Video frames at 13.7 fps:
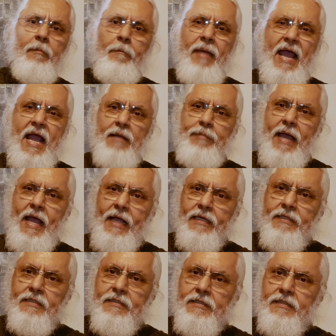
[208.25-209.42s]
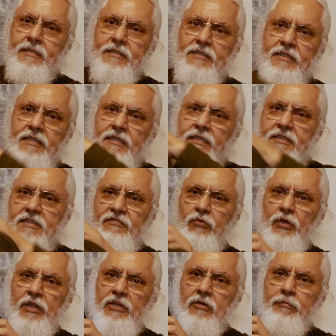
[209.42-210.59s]
backpack. See, it's a
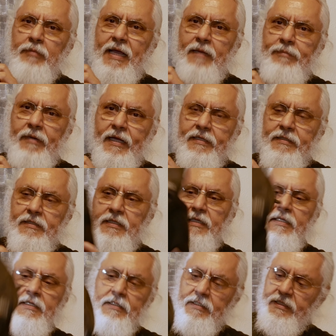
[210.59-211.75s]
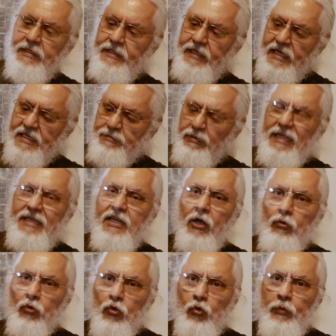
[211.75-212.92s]
40-liter backpack. And it has plenty of
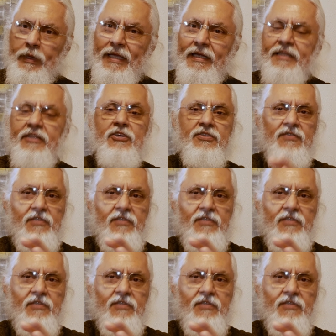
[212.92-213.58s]
room in it. There's